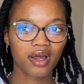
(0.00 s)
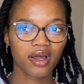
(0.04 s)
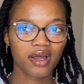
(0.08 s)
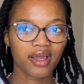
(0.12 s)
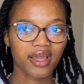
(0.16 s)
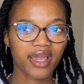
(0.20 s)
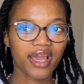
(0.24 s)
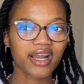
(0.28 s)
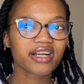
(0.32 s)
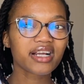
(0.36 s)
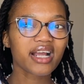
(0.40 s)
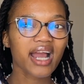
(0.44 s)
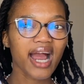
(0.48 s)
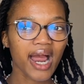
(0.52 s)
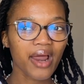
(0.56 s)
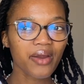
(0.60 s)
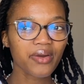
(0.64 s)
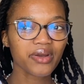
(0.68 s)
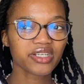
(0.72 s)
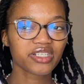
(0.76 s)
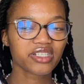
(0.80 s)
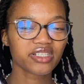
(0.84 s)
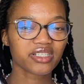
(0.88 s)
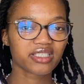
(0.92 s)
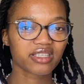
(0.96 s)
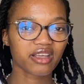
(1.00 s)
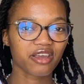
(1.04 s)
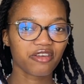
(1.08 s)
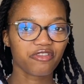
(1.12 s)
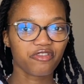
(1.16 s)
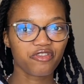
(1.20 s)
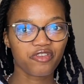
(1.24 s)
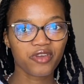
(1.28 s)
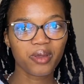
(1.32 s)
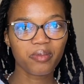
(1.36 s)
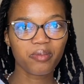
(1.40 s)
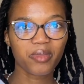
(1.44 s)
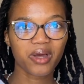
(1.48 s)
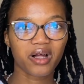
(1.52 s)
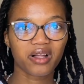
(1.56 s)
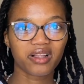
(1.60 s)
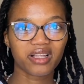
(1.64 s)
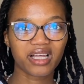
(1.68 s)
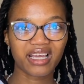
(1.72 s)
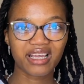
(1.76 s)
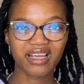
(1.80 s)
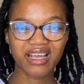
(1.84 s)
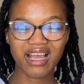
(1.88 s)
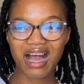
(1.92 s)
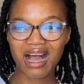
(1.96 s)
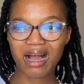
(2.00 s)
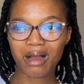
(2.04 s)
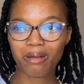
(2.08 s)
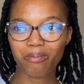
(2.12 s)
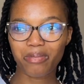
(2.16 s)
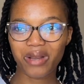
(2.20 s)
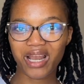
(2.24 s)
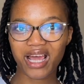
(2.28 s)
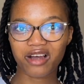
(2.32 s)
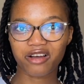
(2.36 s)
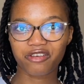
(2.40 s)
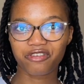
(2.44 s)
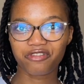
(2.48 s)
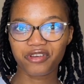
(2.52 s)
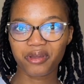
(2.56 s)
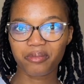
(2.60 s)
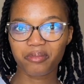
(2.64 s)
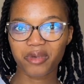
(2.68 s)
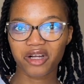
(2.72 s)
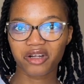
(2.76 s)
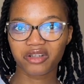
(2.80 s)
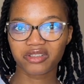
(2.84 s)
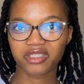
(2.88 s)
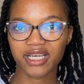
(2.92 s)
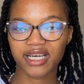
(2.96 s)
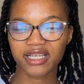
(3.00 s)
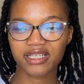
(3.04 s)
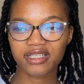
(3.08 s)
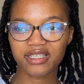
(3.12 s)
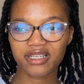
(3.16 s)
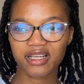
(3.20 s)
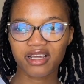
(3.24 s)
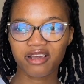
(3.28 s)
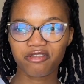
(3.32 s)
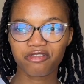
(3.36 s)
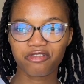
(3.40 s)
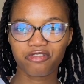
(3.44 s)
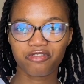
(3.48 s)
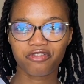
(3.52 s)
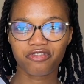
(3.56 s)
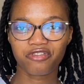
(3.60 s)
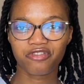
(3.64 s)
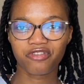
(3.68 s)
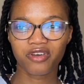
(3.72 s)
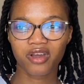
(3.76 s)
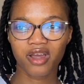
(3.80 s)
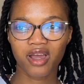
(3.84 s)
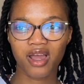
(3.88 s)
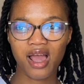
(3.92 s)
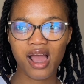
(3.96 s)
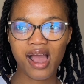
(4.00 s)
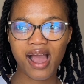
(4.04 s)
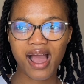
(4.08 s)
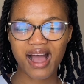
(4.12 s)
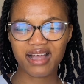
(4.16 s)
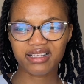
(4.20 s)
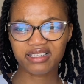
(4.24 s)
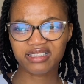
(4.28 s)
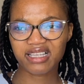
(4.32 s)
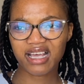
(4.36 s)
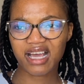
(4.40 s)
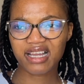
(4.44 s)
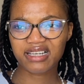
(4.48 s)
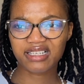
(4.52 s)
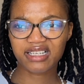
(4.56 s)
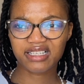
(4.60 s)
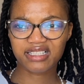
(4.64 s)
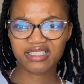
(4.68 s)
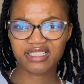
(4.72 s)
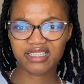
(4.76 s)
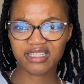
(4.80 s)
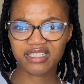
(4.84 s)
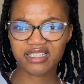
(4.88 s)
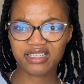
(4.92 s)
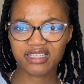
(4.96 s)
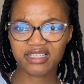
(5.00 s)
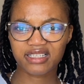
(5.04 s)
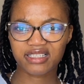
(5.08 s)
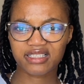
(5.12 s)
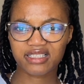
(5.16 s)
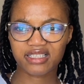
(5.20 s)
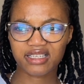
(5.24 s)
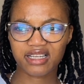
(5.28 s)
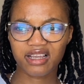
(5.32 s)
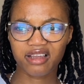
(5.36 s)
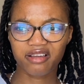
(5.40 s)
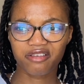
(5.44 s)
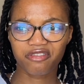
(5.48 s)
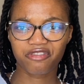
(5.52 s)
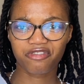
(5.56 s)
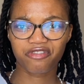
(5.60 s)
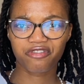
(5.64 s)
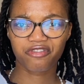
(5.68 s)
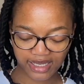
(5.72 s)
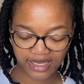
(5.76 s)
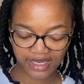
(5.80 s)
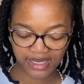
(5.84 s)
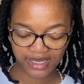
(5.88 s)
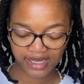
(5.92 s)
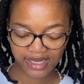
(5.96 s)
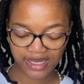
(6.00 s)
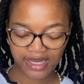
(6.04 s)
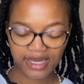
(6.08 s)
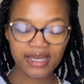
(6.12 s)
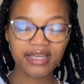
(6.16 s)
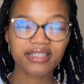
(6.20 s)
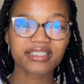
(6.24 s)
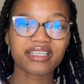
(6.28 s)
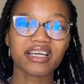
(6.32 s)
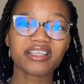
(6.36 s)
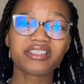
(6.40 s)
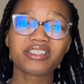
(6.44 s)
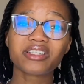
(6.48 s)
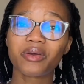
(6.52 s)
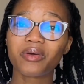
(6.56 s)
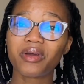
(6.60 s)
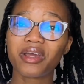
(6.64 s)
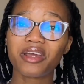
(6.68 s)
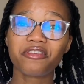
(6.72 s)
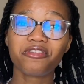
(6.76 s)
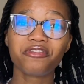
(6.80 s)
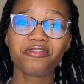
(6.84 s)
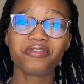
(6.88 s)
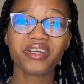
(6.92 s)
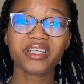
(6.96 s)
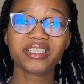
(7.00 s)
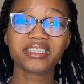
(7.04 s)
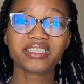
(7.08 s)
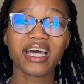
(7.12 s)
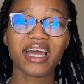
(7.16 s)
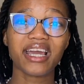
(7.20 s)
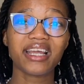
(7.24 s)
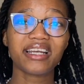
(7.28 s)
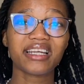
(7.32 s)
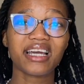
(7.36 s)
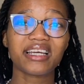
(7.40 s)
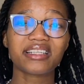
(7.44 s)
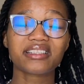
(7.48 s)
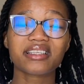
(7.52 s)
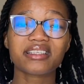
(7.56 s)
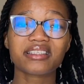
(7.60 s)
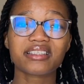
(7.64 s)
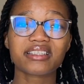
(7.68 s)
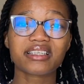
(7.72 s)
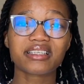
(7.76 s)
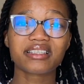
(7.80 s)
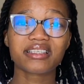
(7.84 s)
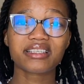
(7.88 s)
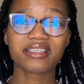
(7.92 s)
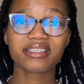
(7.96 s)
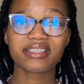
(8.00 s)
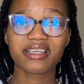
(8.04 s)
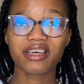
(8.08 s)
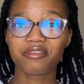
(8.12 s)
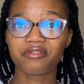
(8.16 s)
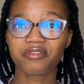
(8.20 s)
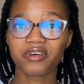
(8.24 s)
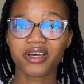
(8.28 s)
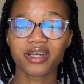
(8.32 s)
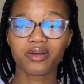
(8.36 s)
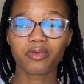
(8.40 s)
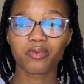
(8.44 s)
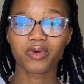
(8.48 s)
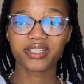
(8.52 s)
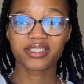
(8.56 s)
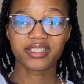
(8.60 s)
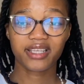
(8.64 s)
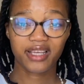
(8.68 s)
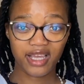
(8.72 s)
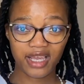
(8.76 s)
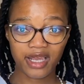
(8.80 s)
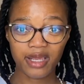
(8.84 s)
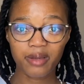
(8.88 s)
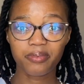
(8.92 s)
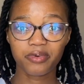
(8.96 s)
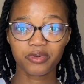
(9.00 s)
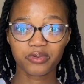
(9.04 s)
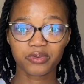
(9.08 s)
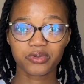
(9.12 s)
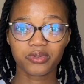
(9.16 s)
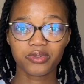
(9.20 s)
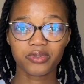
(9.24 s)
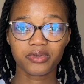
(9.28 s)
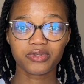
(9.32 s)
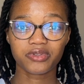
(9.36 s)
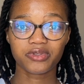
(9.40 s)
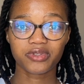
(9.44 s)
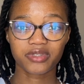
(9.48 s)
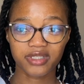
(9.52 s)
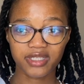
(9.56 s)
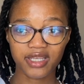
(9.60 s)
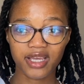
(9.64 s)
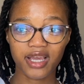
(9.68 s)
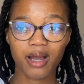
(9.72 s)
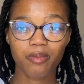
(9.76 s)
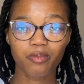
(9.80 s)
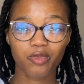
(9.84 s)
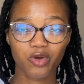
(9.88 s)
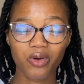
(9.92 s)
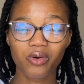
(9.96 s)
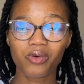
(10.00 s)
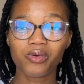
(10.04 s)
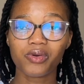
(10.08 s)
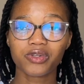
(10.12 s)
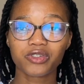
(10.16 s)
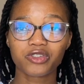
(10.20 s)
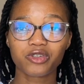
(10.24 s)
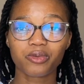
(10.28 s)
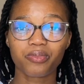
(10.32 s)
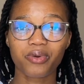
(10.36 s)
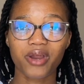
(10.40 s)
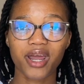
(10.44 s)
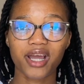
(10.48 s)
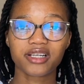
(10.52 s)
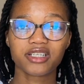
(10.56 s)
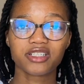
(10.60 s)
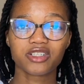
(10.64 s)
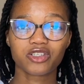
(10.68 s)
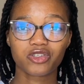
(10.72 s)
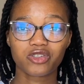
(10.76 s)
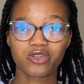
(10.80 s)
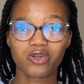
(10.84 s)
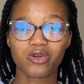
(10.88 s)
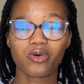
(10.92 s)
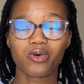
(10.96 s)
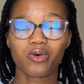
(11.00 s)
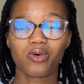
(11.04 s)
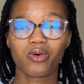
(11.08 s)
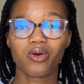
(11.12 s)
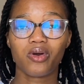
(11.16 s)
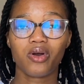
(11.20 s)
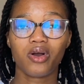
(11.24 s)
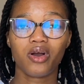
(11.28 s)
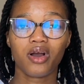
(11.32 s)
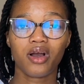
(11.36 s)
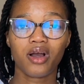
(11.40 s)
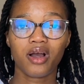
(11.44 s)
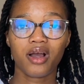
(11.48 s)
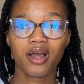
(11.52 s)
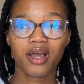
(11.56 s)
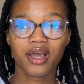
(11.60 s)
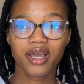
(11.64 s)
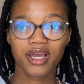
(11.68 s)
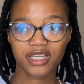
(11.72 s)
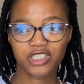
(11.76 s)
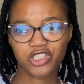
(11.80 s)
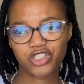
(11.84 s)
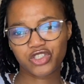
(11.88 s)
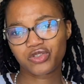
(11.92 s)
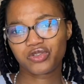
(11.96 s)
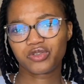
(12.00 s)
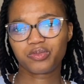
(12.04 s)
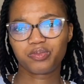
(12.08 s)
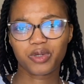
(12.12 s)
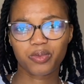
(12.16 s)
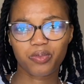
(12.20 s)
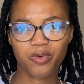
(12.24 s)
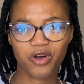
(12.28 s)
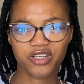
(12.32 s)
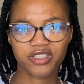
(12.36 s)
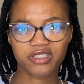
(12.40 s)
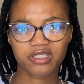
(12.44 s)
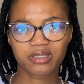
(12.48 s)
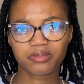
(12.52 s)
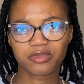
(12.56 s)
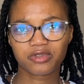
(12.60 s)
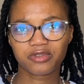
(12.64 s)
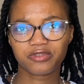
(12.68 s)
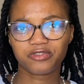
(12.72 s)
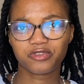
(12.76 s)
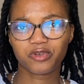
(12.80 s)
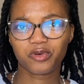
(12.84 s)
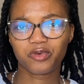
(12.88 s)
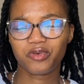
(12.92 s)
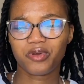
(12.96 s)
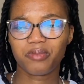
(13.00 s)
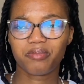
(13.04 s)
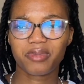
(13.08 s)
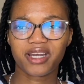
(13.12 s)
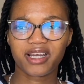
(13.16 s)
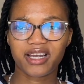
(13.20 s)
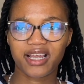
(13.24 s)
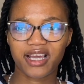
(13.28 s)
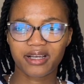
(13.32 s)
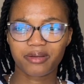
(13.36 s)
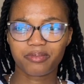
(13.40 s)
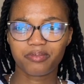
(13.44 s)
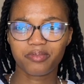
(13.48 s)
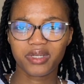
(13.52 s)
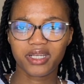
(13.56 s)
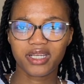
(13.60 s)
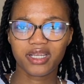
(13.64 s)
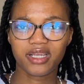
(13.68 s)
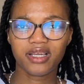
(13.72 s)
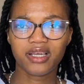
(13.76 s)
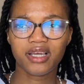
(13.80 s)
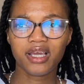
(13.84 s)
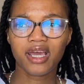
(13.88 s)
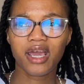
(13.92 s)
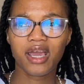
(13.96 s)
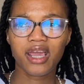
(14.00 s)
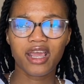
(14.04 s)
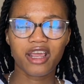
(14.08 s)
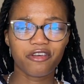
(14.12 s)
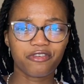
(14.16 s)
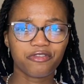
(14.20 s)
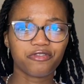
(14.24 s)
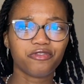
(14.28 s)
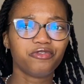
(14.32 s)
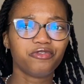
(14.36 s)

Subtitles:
encourages a young black female, that if Asanda did it, if Desiree Fingla in 1967 was able to say, I'm going to practice law, it should be possible for women like me. If